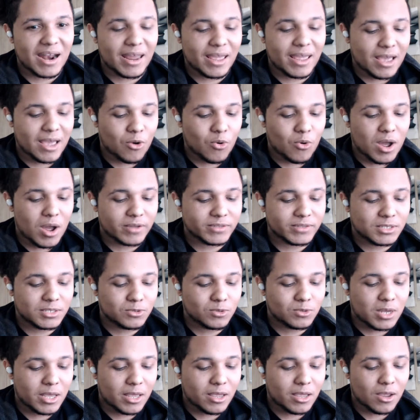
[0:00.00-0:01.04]
Like I would have to
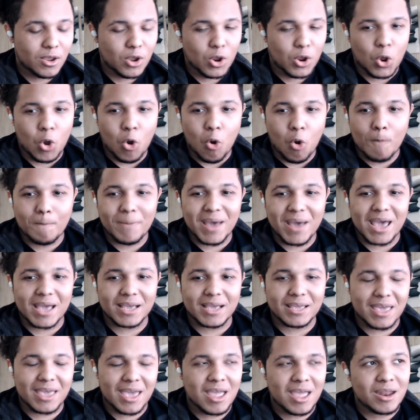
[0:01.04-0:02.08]
like go back
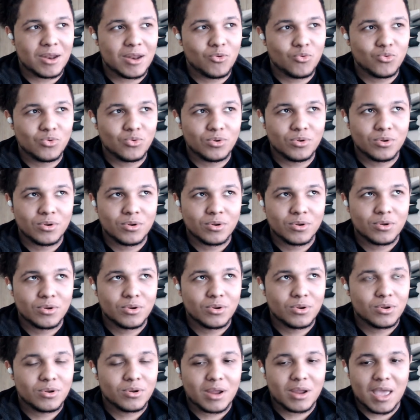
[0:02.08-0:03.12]
and
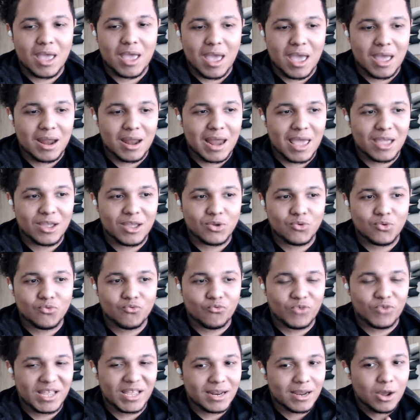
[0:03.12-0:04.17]
like
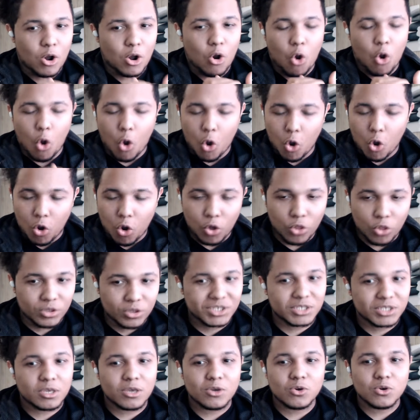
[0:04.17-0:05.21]
read all the
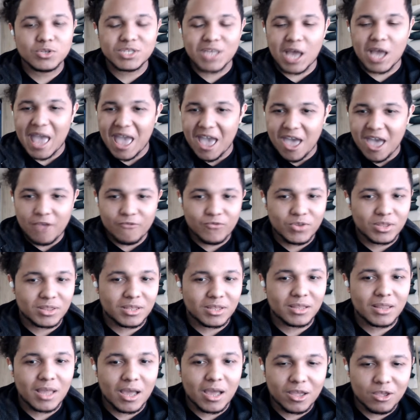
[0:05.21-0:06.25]
skills,
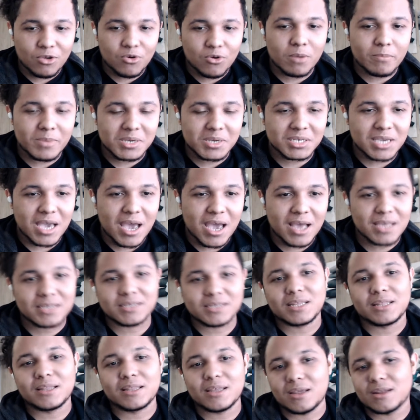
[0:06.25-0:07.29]
everything that Gilgamesh has,
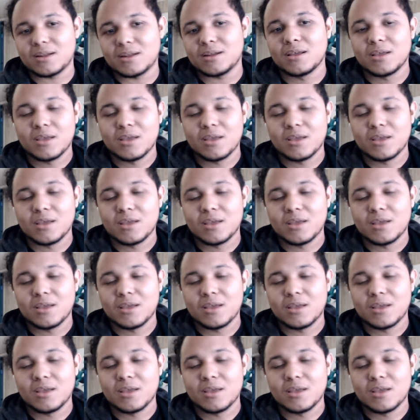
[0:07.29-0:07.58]
and then